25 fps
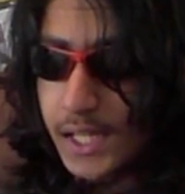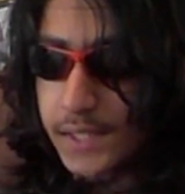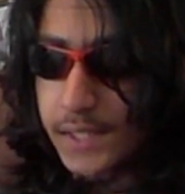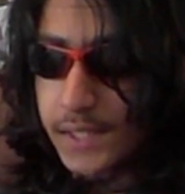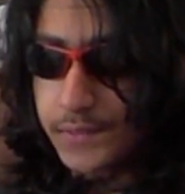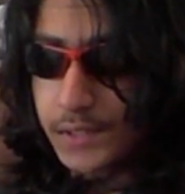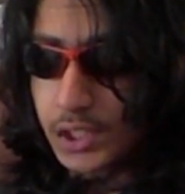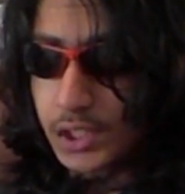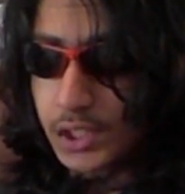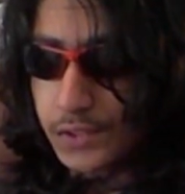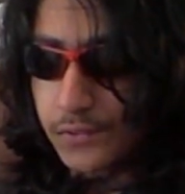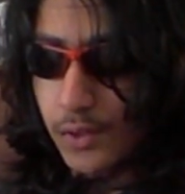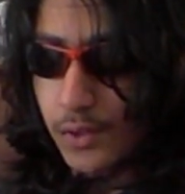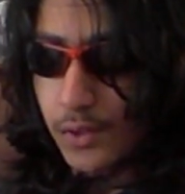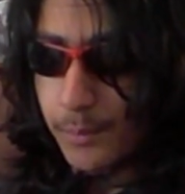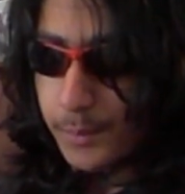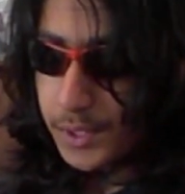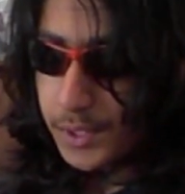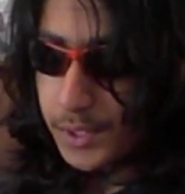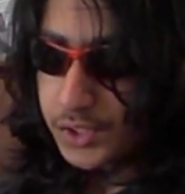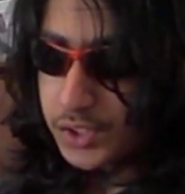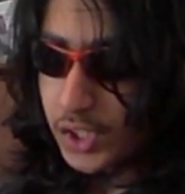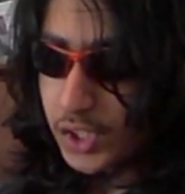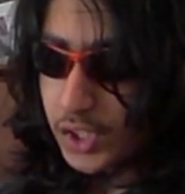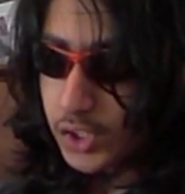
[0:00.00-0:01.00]
of each film I
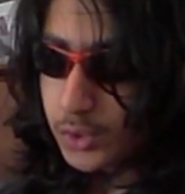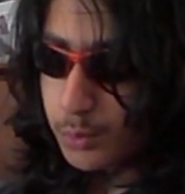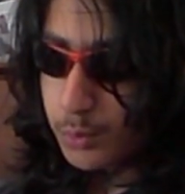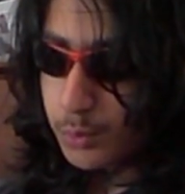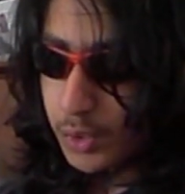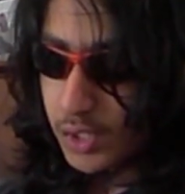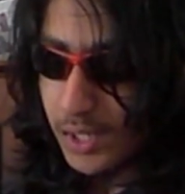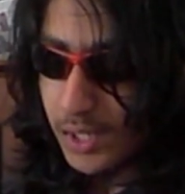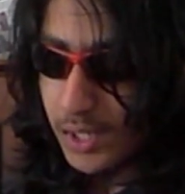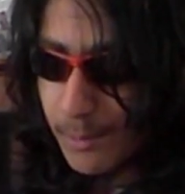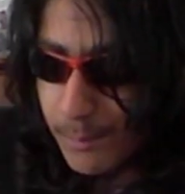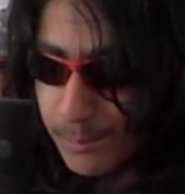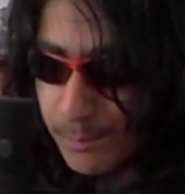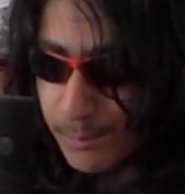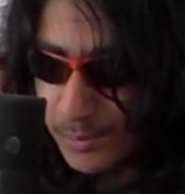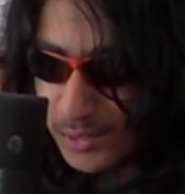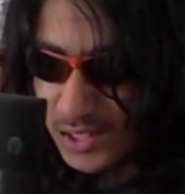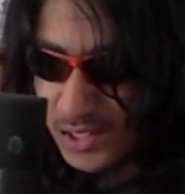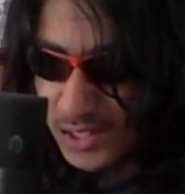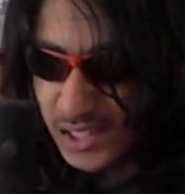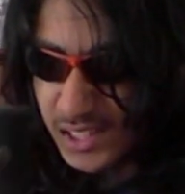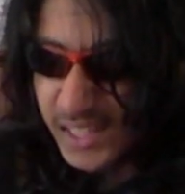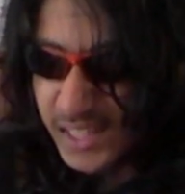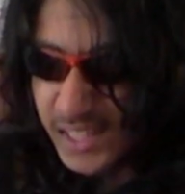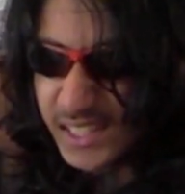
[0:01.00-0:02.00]
discuss, were
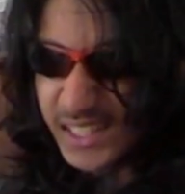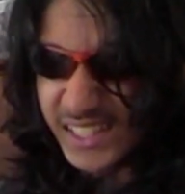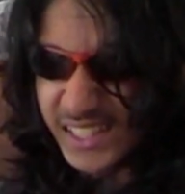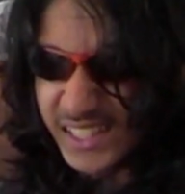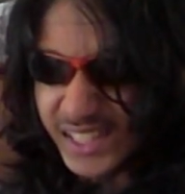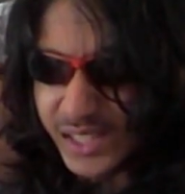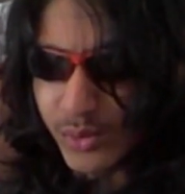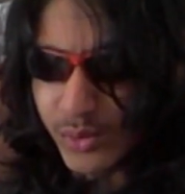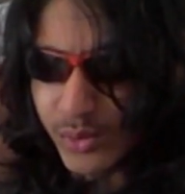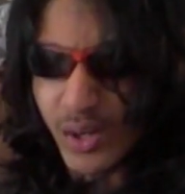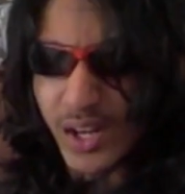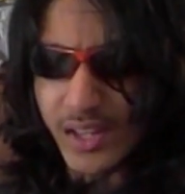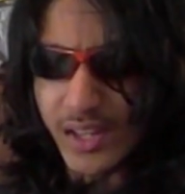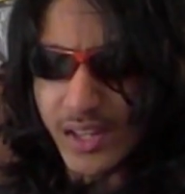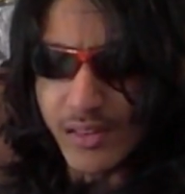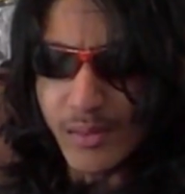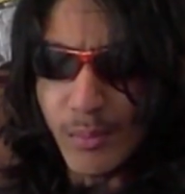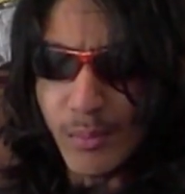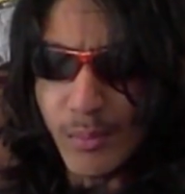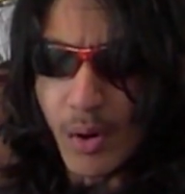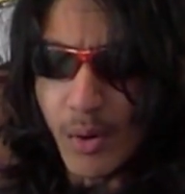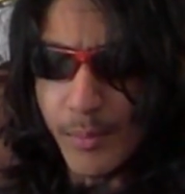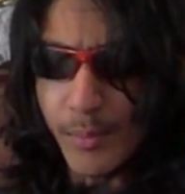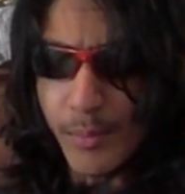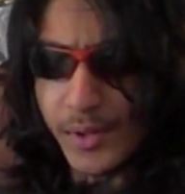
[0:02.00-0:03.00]
completely created in
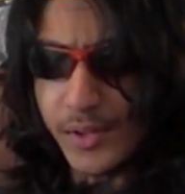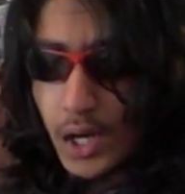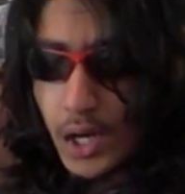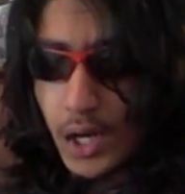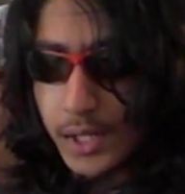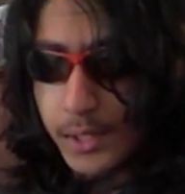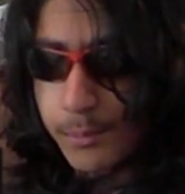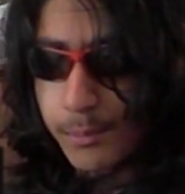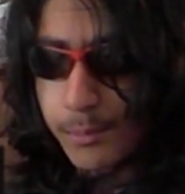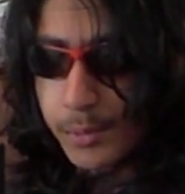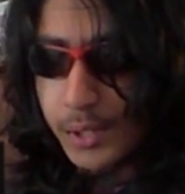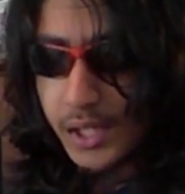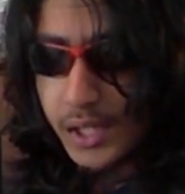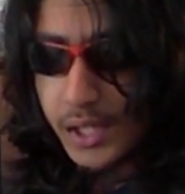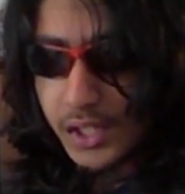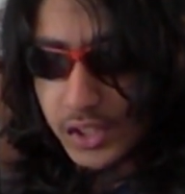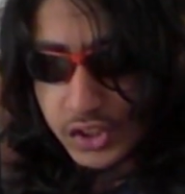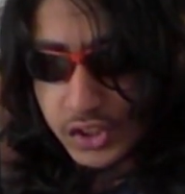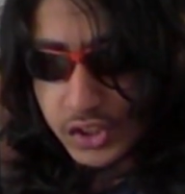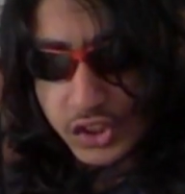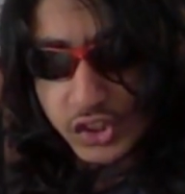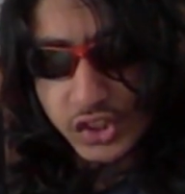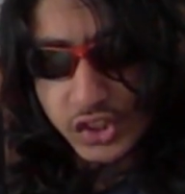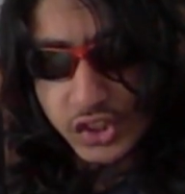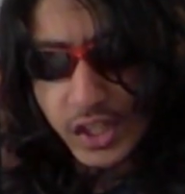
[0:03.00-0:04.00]
the moment. I didn't plan a
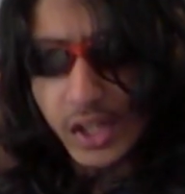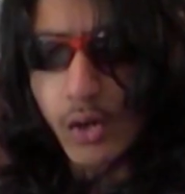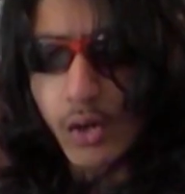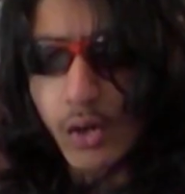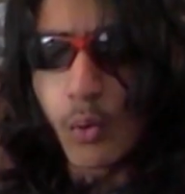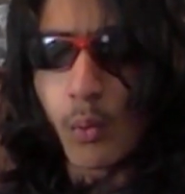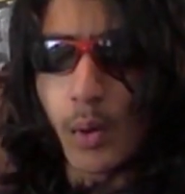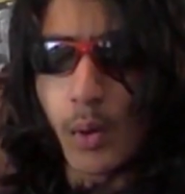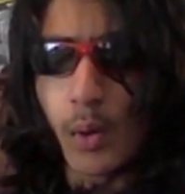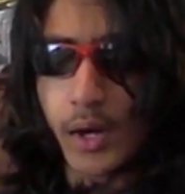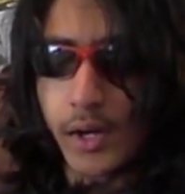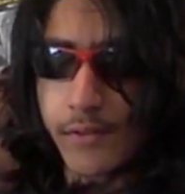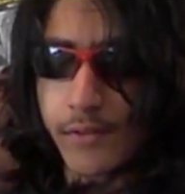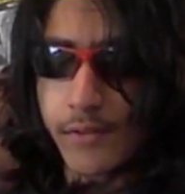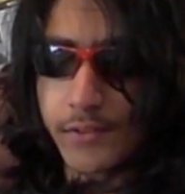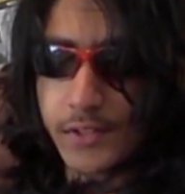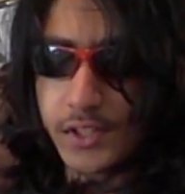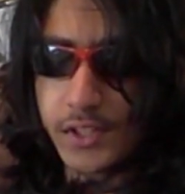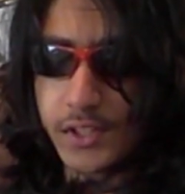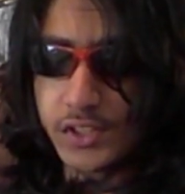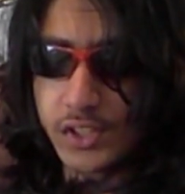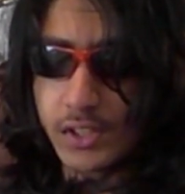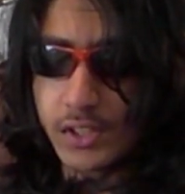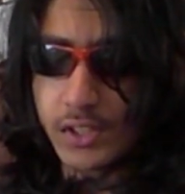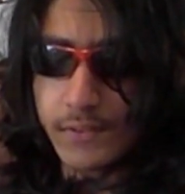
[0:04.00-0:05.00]
single one of
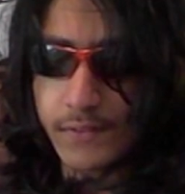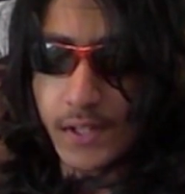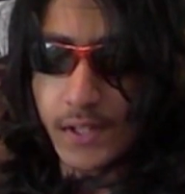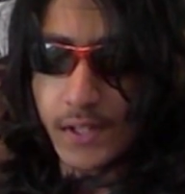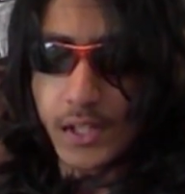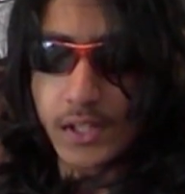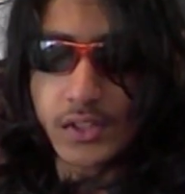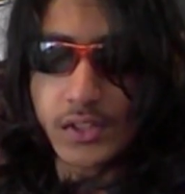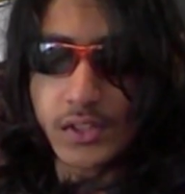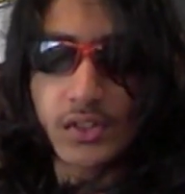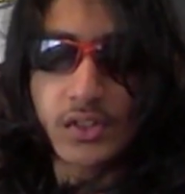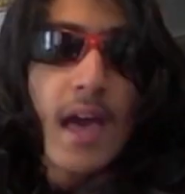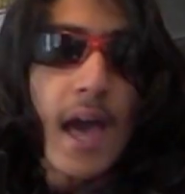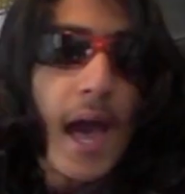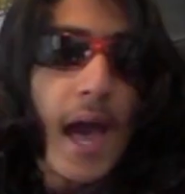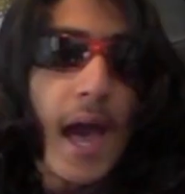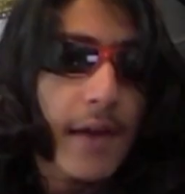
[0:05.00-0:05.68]
these in advance.